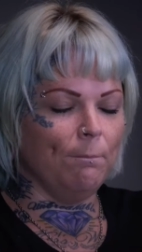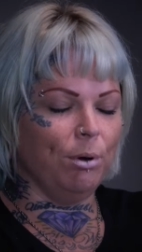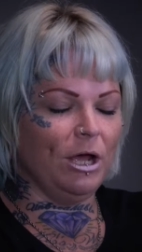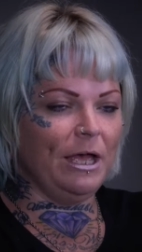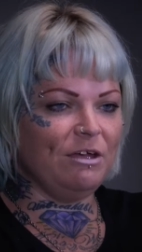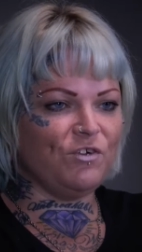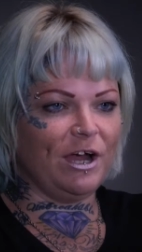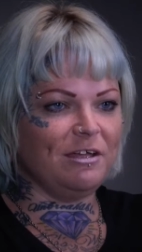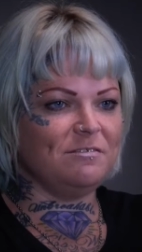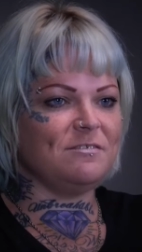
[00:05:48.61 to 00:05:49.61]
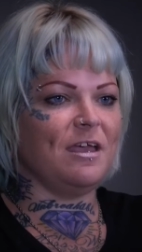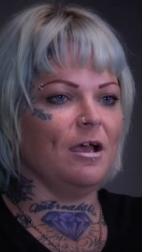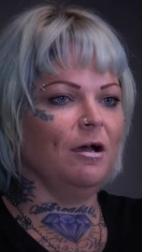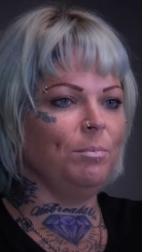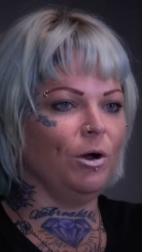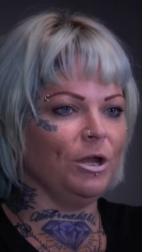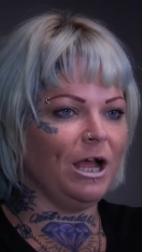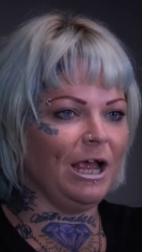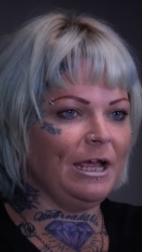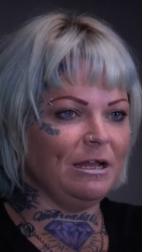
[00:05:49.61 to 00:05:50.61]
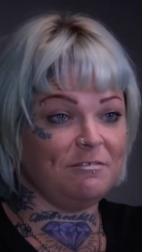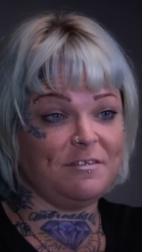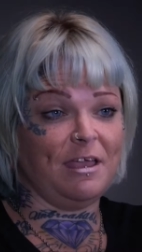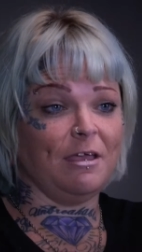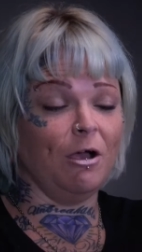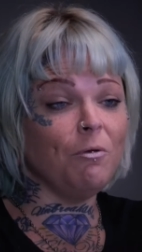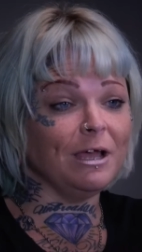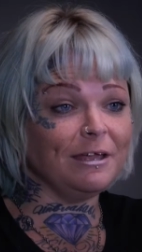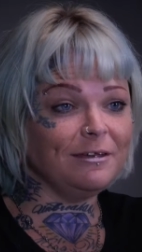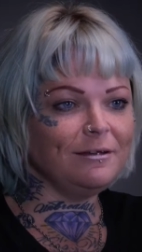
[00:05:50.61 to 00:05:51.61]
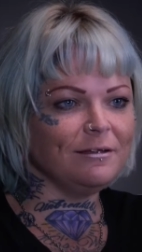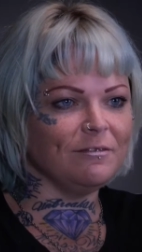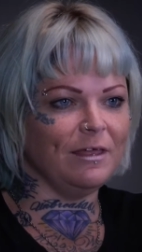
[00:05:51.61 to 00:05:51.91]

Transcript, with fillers: But if I could stay up all night and stay going,